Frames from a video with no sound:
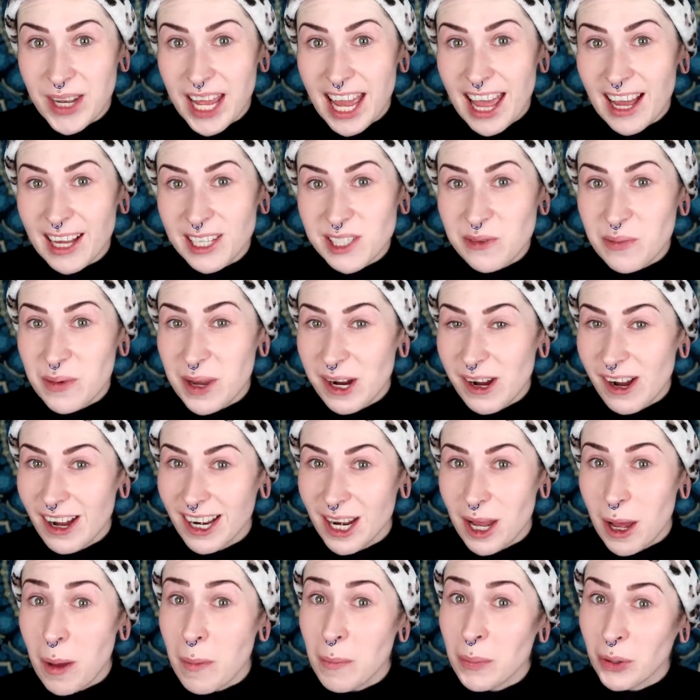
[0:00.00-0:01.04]
next we are
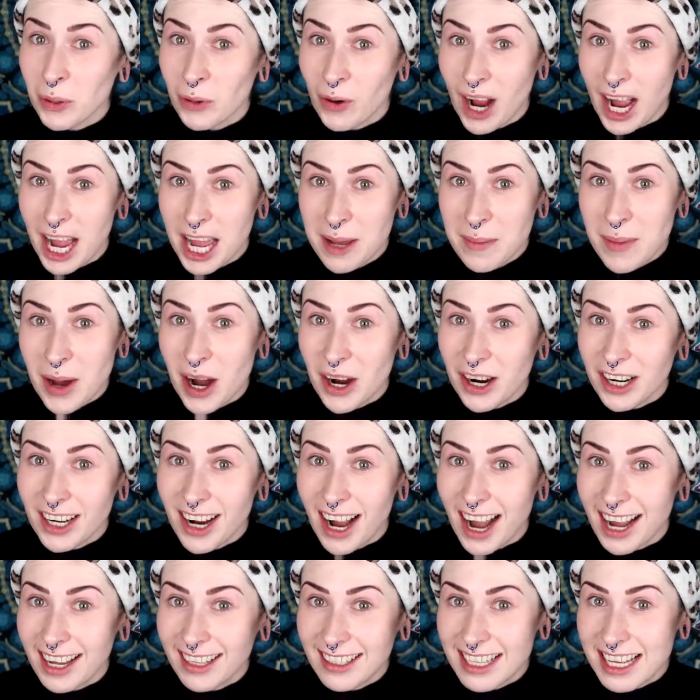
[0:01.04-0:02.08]
gonna prime our
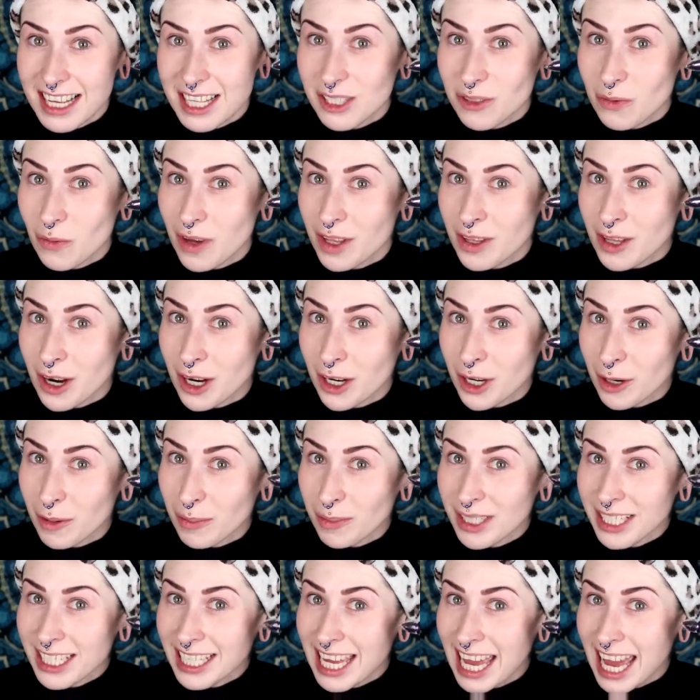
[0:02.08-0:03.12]
eyelids with our
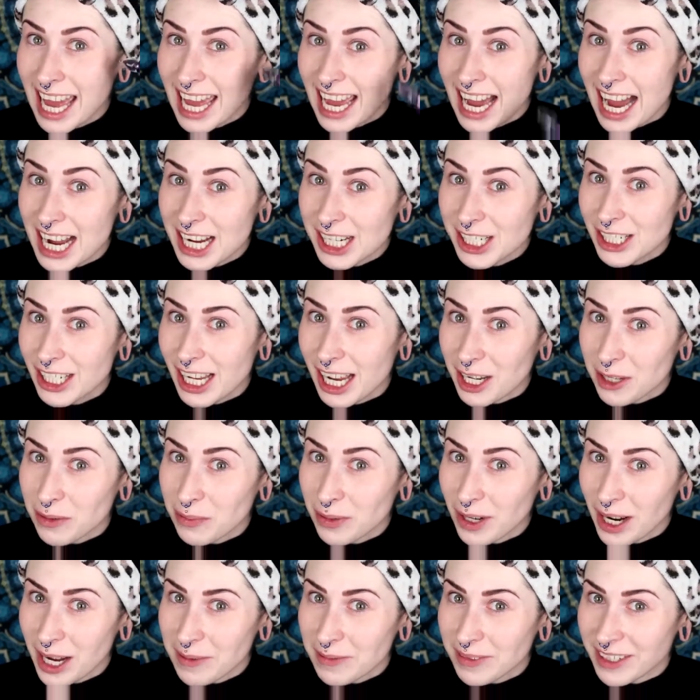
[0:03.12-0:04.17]
Urban Decay eyeshadow
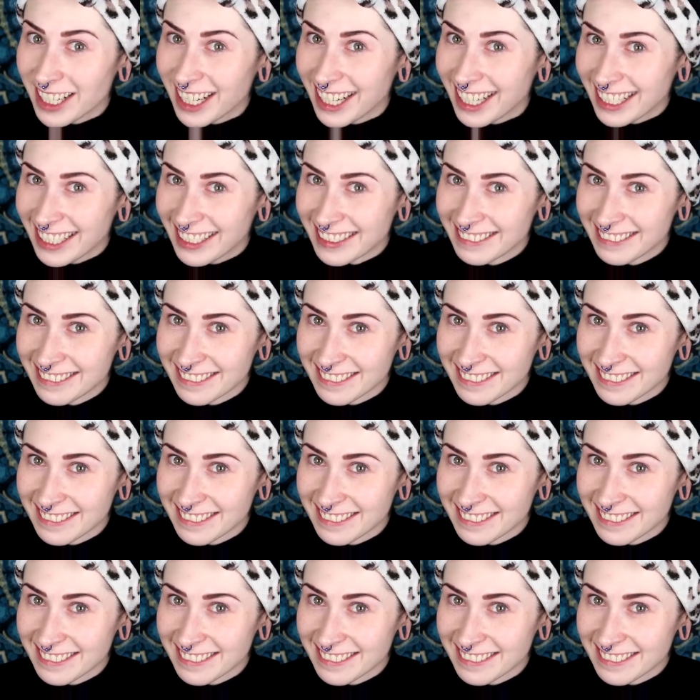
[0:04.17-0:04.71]
primer.